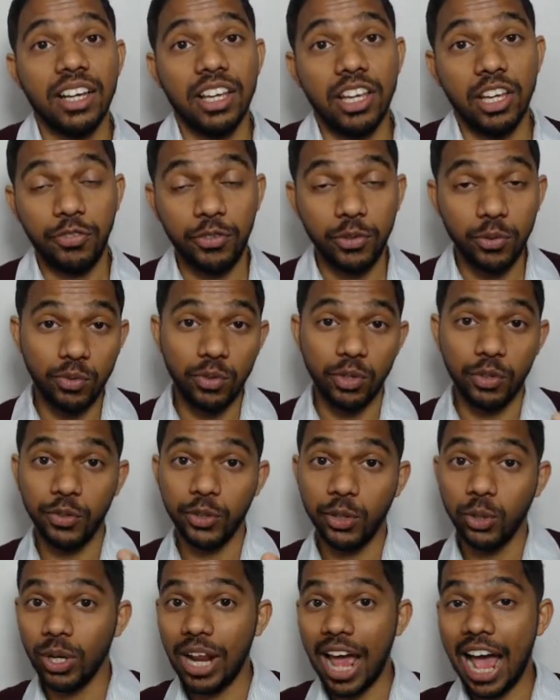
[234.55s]
If you
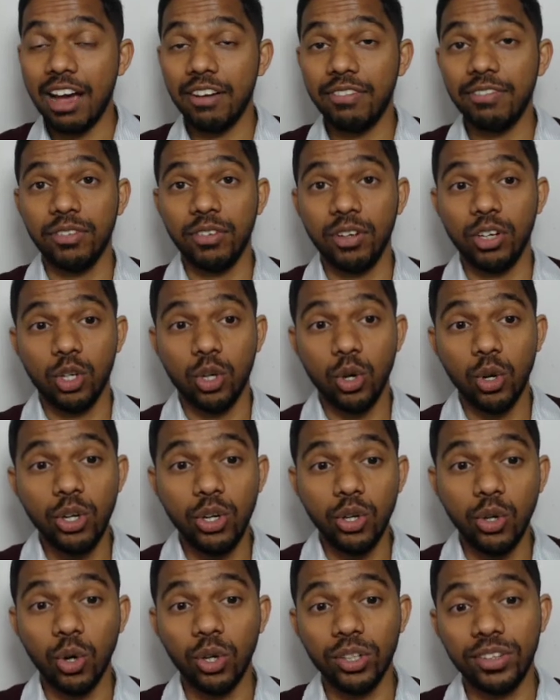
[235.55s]
don't have good
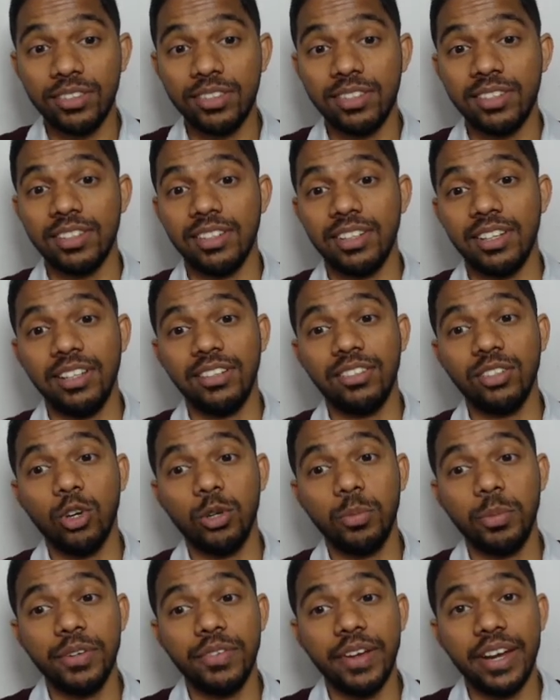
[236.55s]
notes, it's
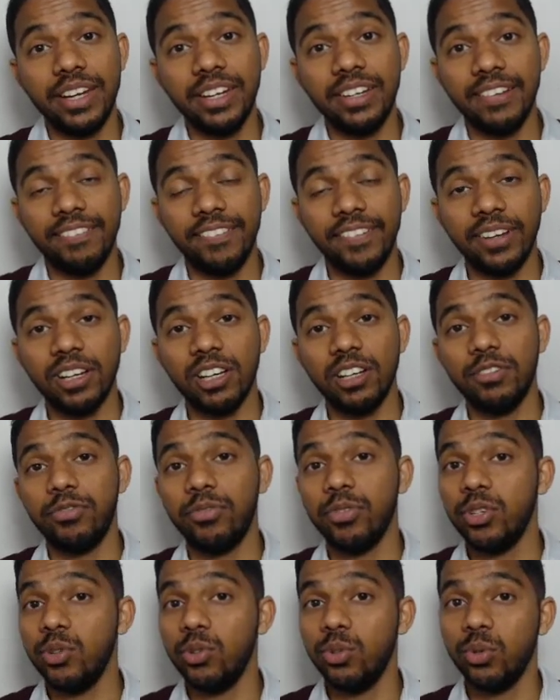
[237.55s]
going to be very difficult
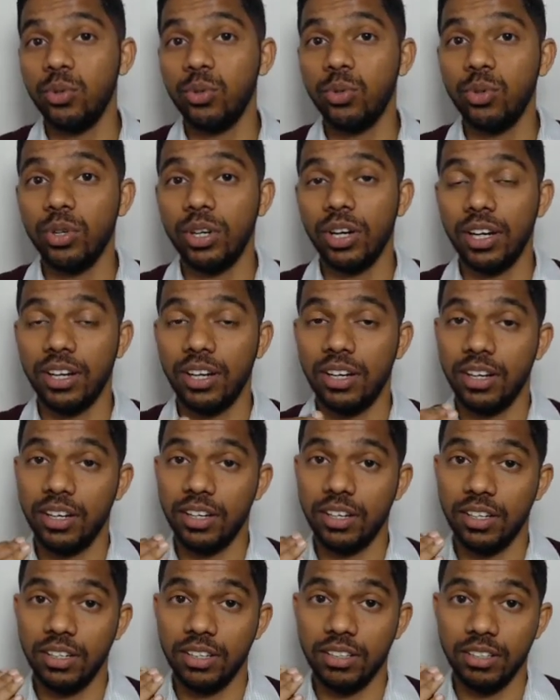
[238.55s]
for you to
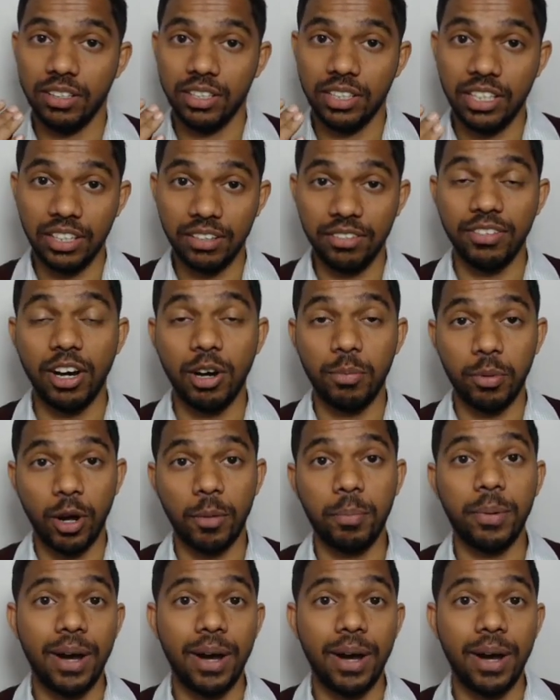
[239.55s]
give a proper